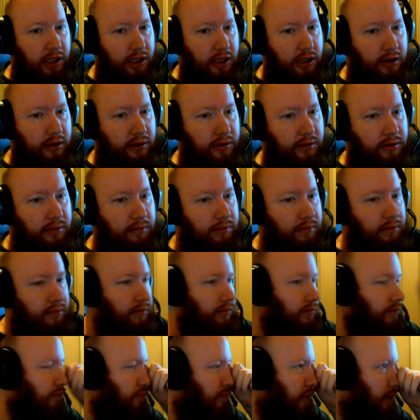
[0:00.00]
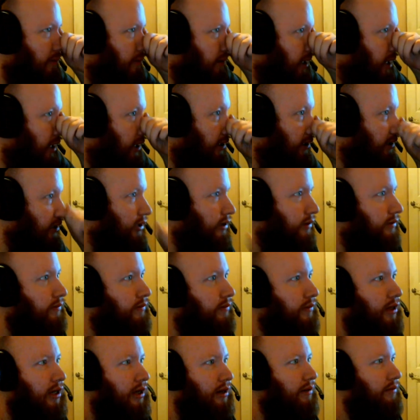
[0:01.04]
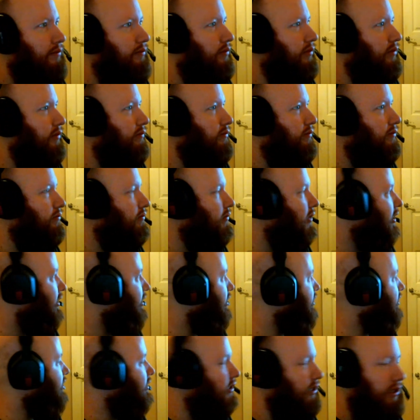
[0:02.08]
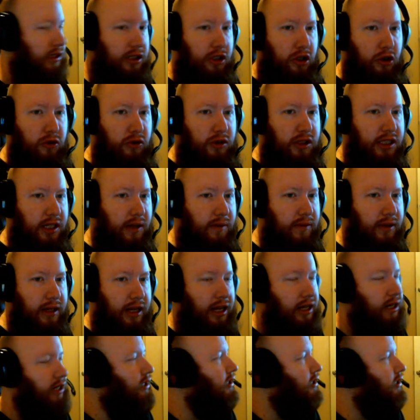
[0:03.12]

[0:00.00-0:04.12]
here. Maybe later. But at least, 7, 8